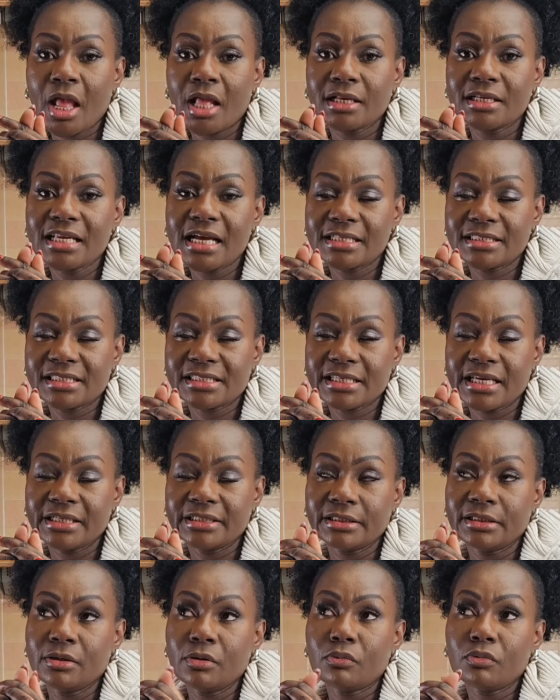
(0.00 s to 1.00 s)
That's it.
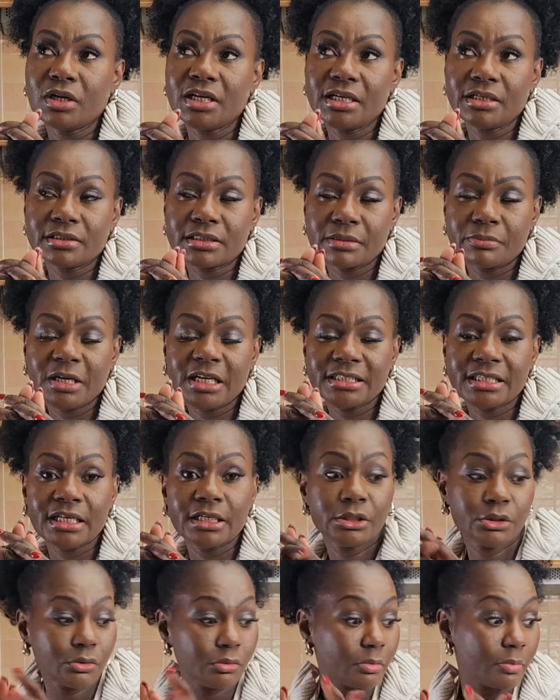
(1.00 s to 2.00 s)
What else am I
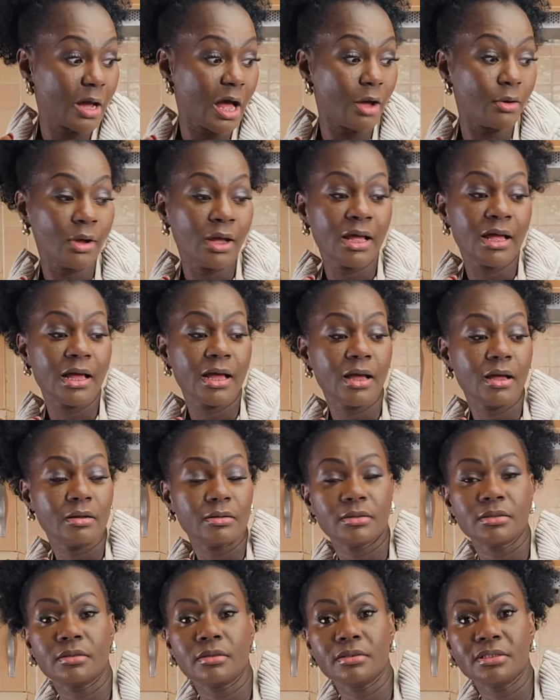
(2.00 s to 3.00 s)
telling you about?
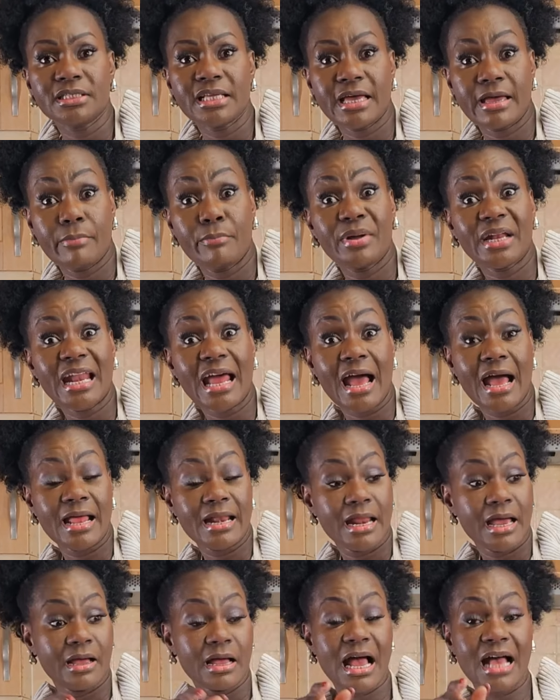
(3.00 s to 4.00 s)
The
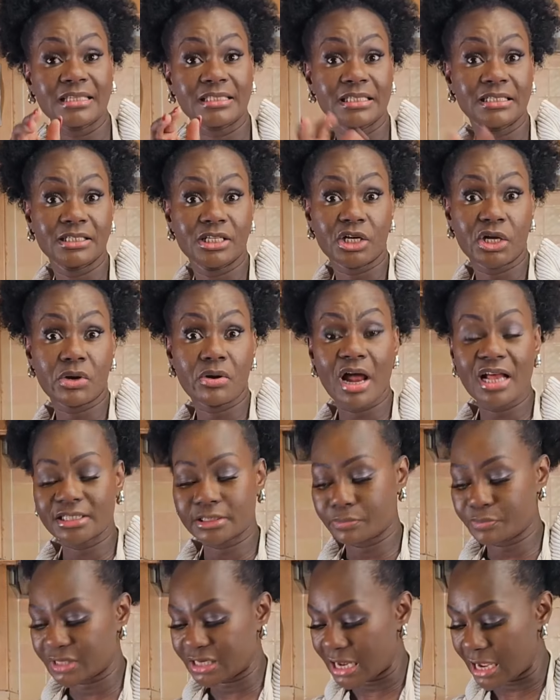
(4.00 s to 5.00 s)
banana, as in the
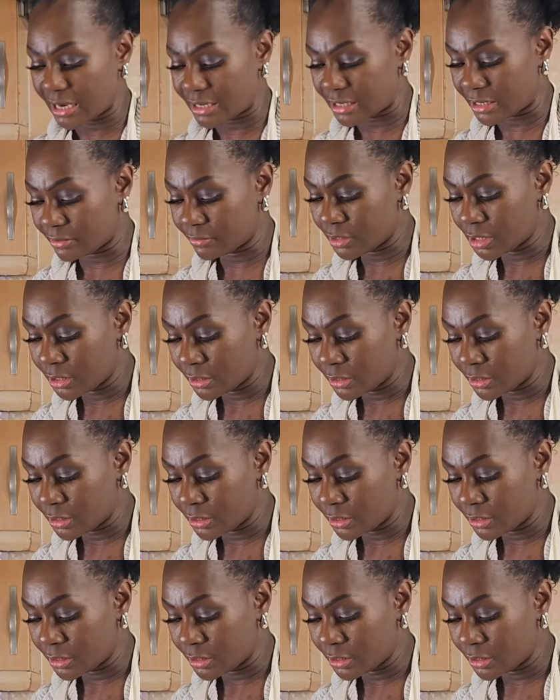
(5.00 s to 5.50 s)
crushed banana.